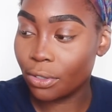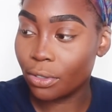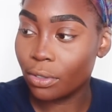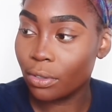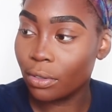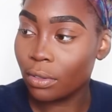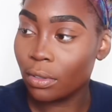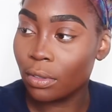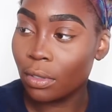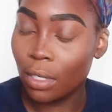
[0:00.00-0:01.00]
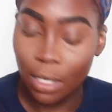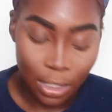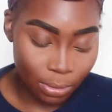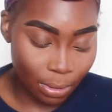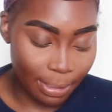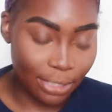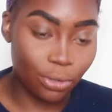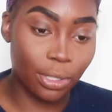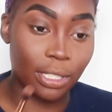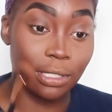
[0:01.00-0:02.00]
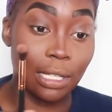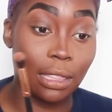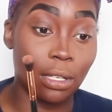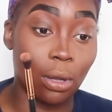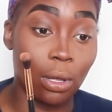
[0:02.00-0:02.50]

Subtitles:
I'm gonna make sure there's nothing